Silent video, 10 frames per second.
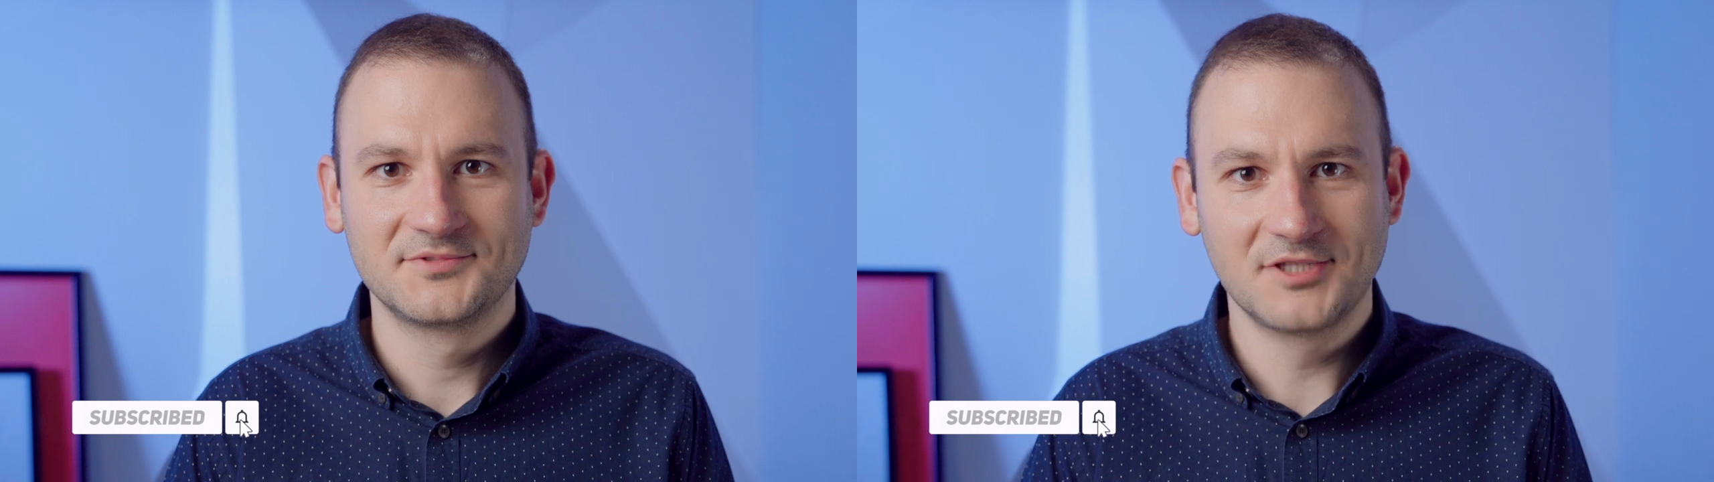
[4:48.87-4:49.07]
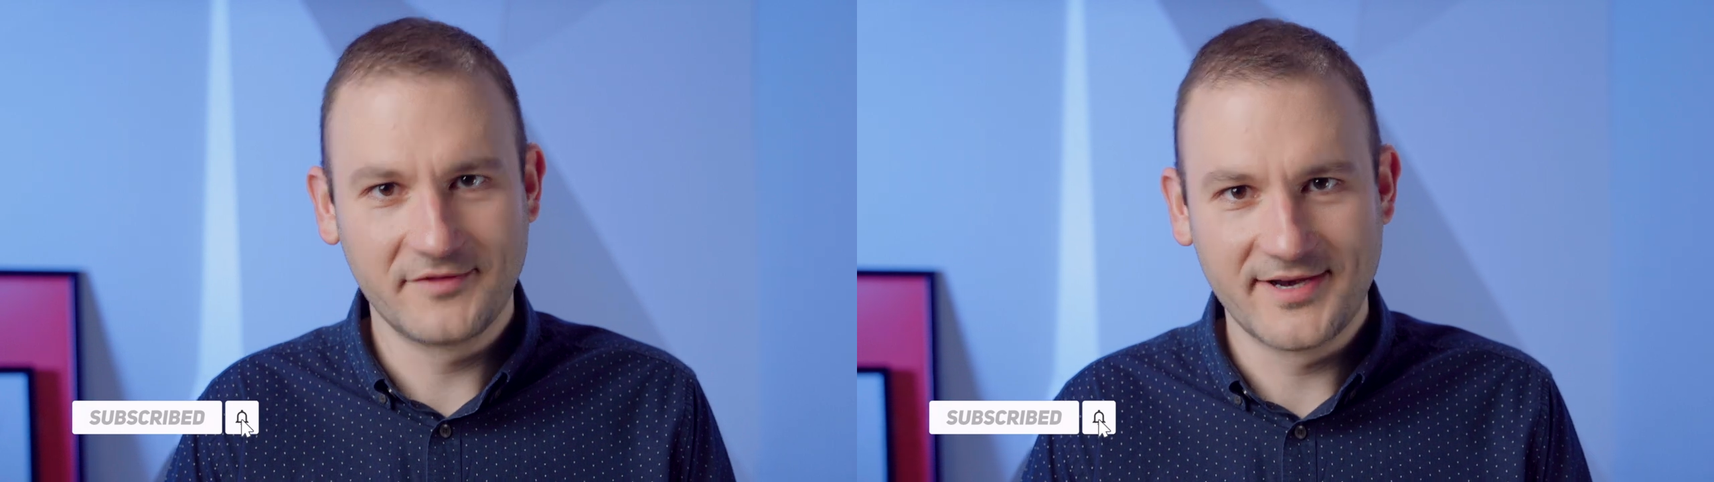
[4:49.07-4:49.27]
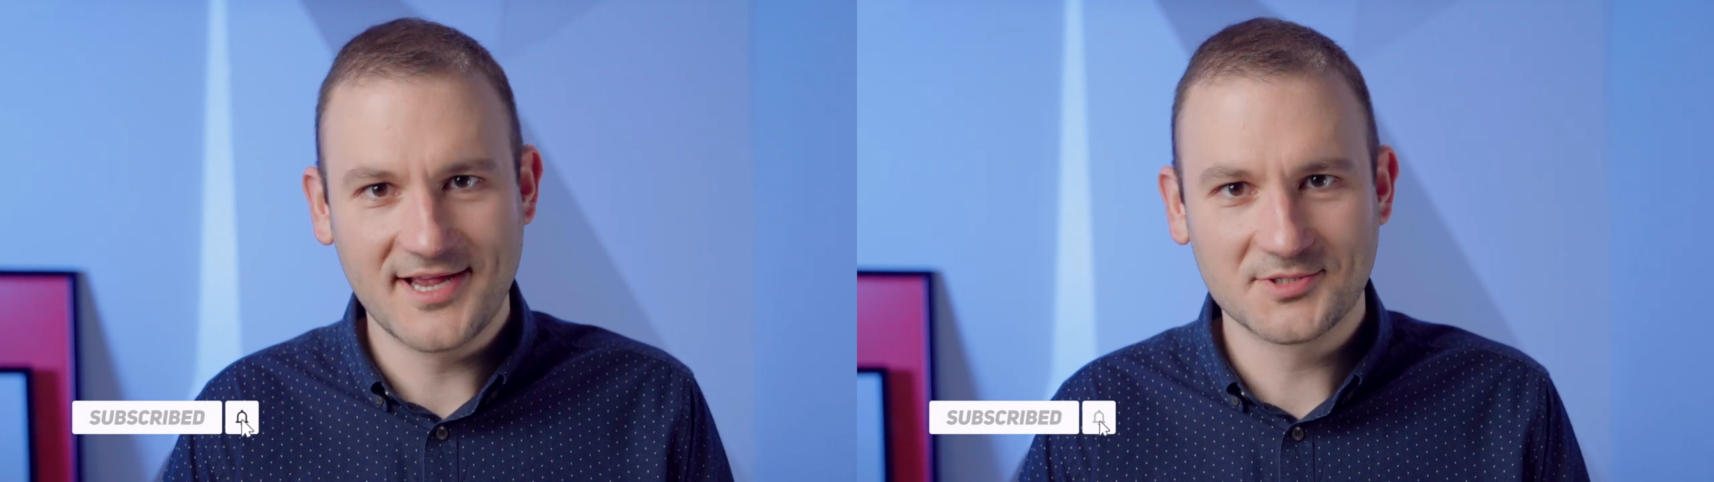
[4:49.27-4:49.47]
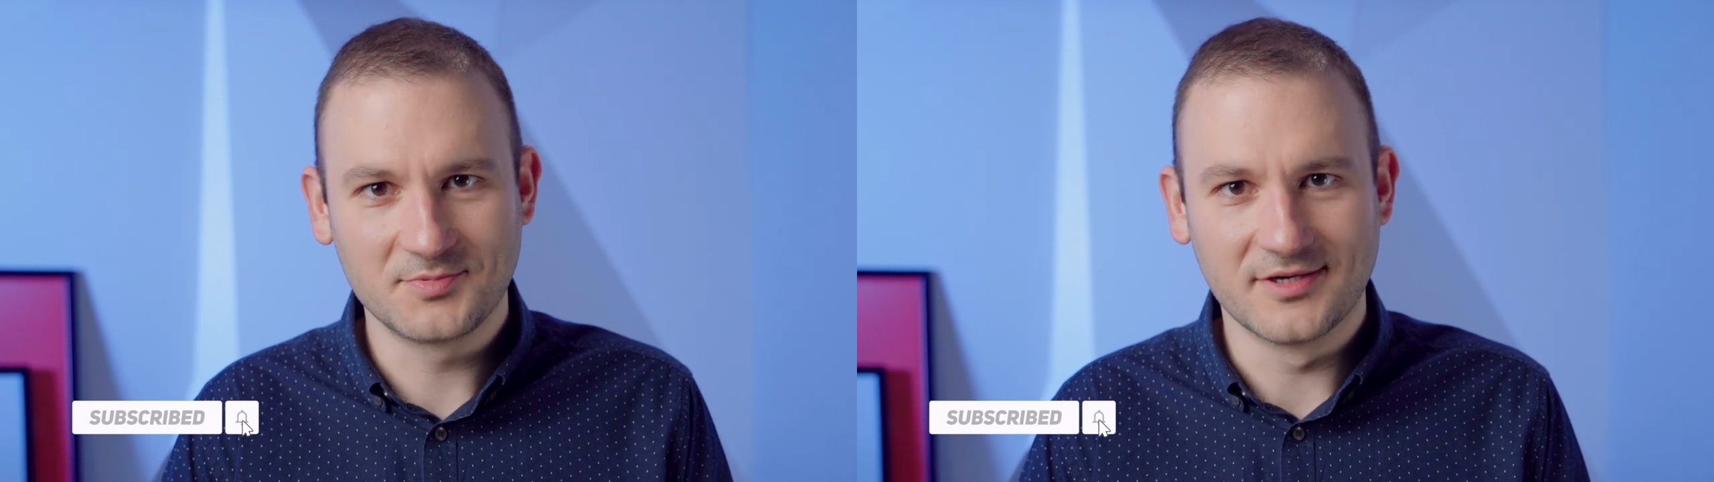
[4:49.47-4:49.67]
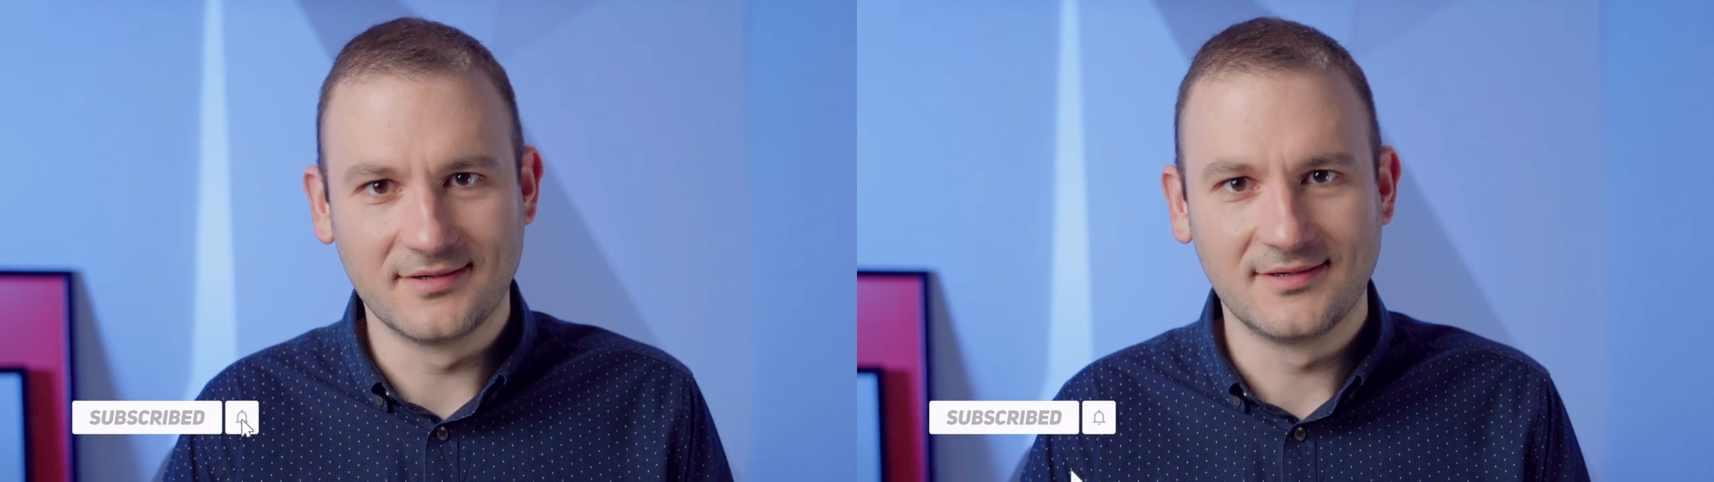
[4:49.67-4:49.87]
Till the next
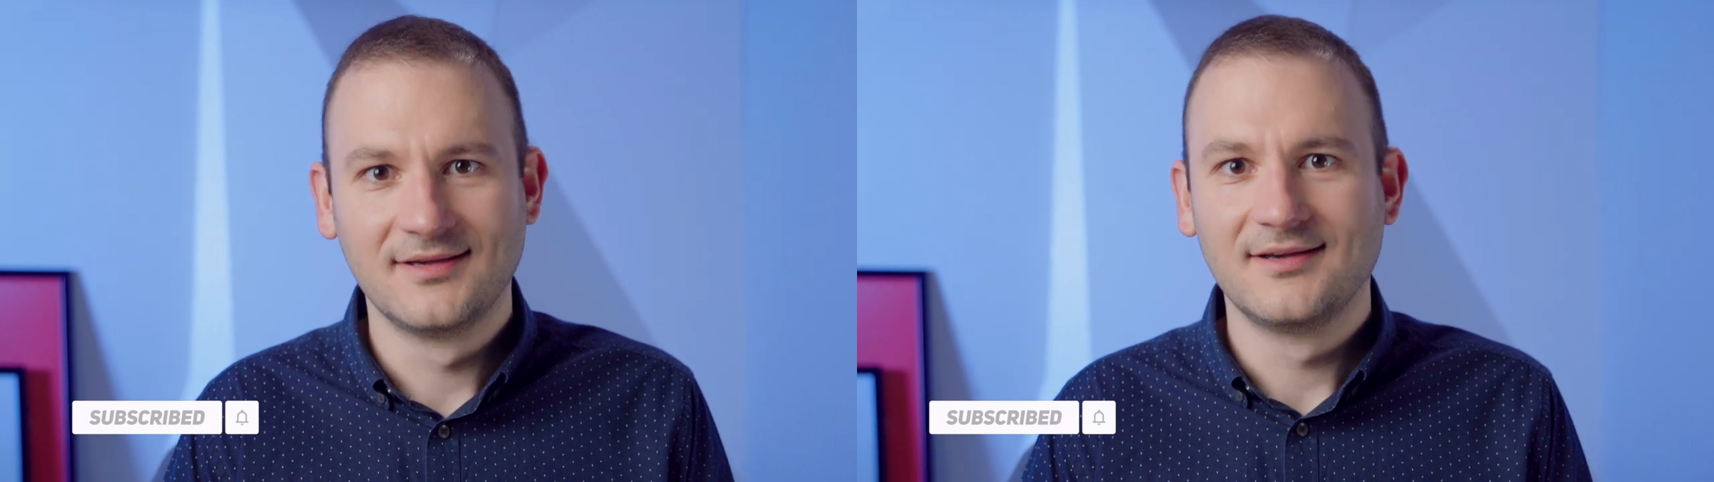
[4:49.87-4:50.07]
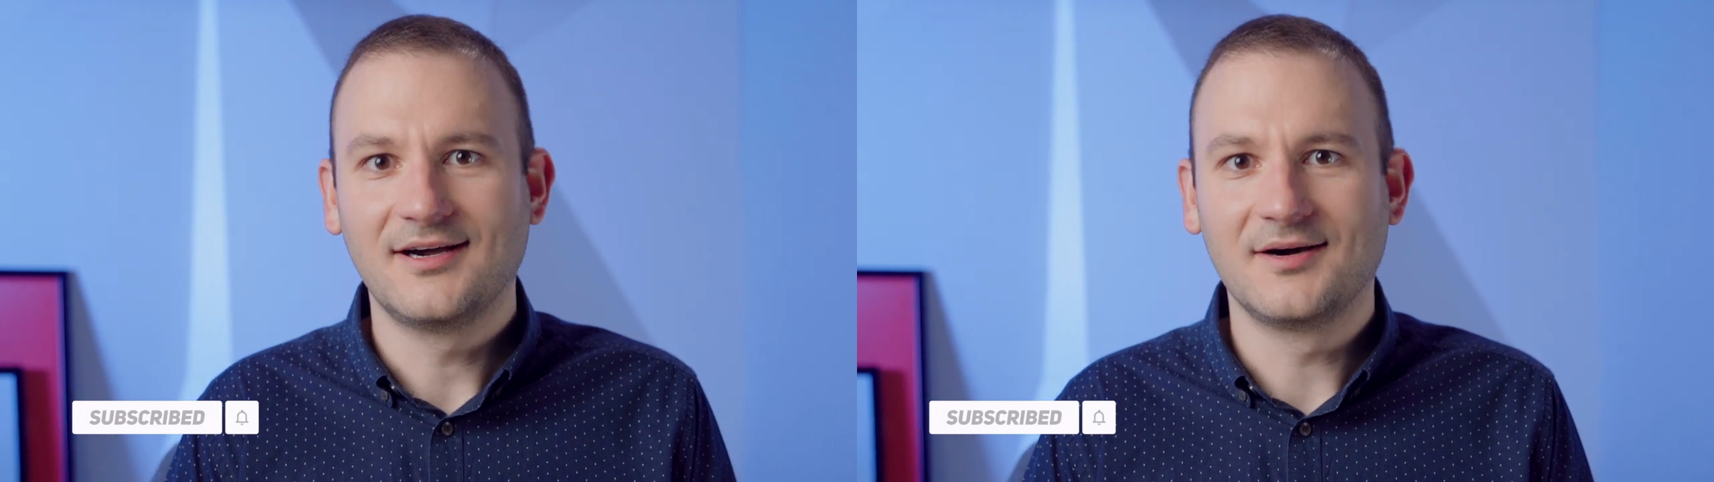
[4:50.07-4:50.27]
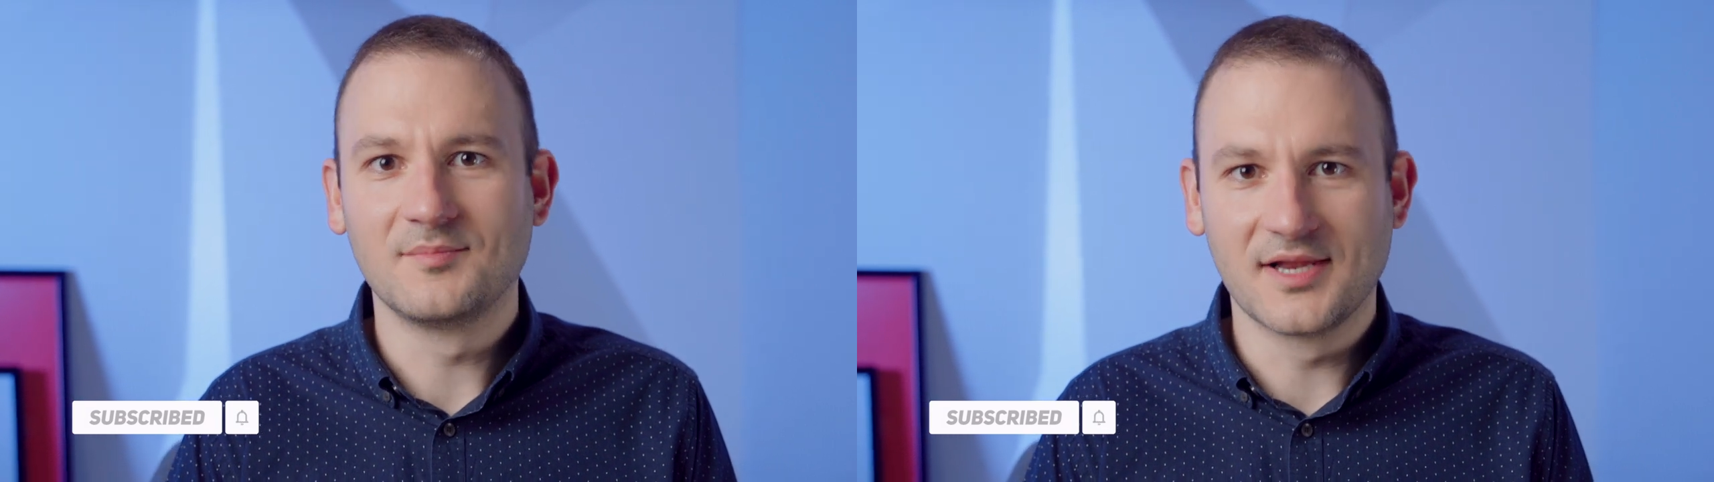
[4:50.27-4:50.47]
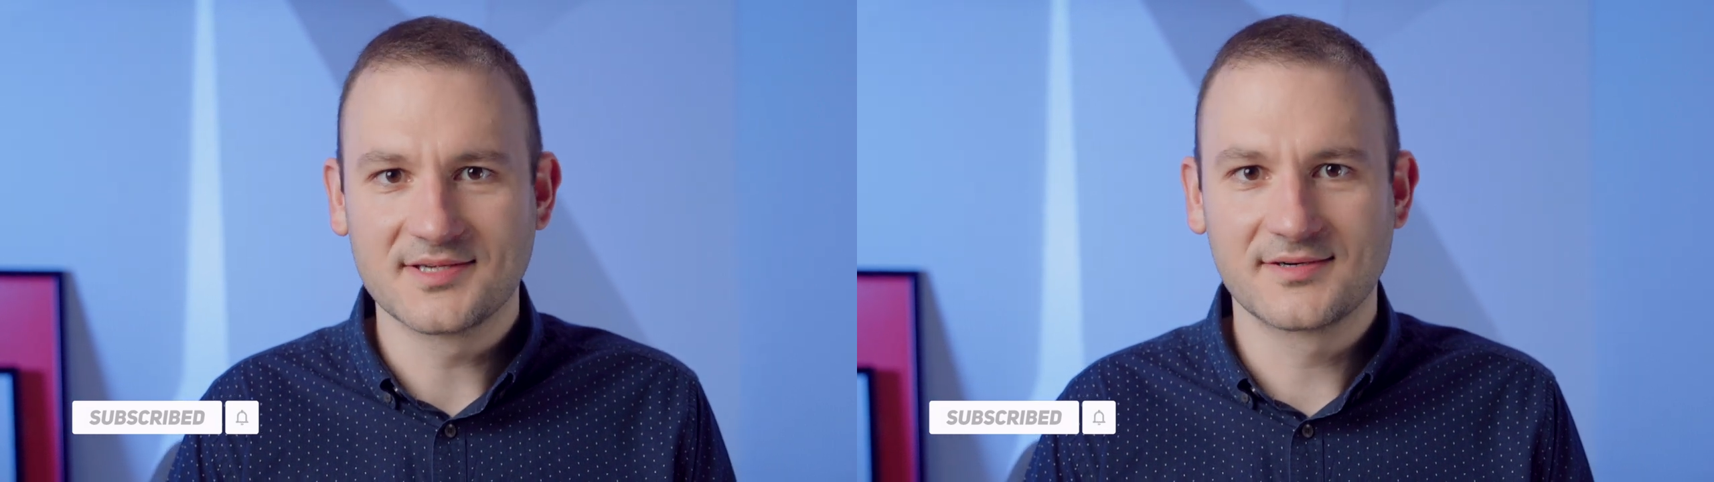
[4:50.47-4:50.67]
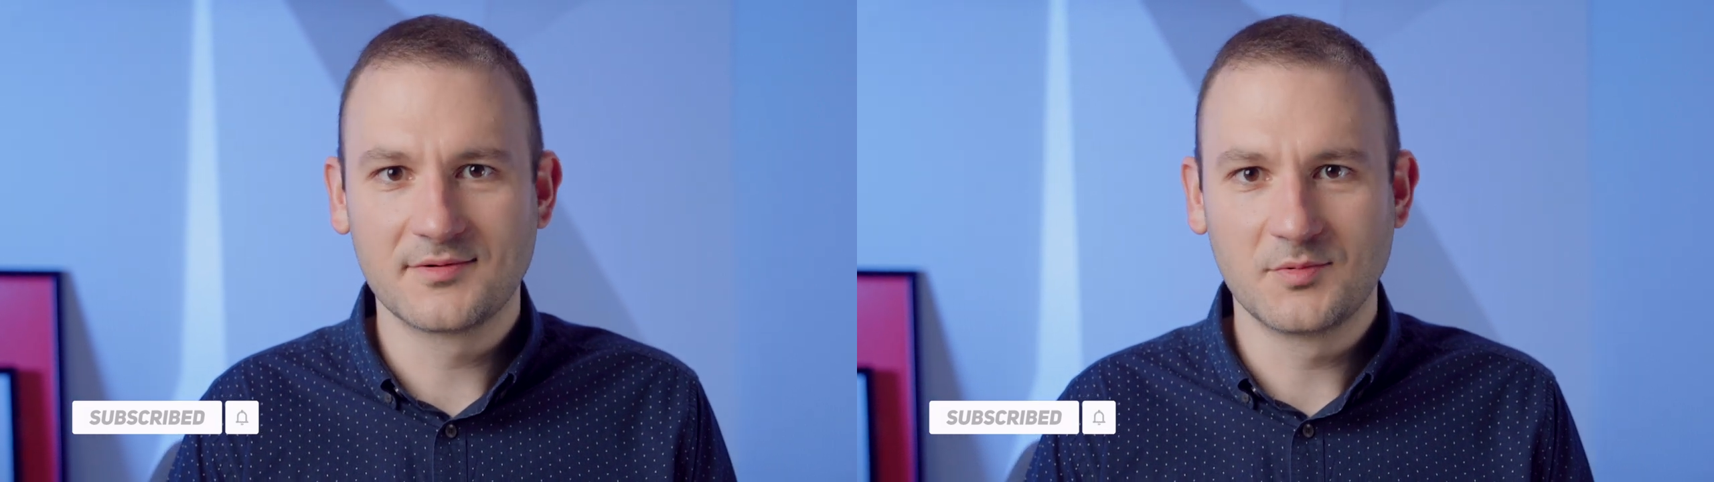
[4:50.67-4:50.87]
one, I'm Lazaro